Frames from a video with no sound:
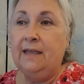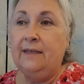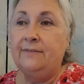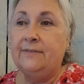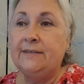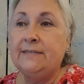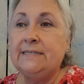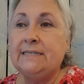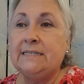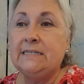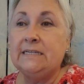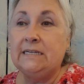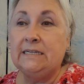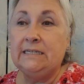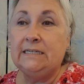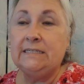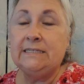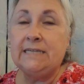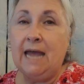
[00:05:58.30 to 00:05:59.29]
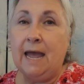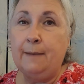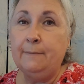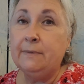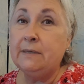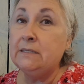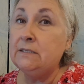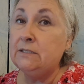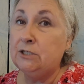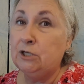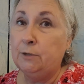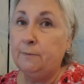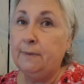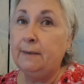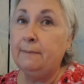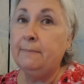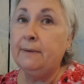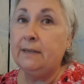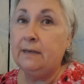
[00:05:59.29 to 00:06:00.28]
This is a little time
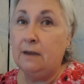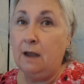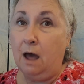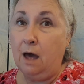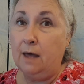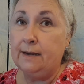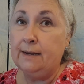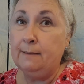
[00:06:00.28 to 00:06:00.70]
consuming, but not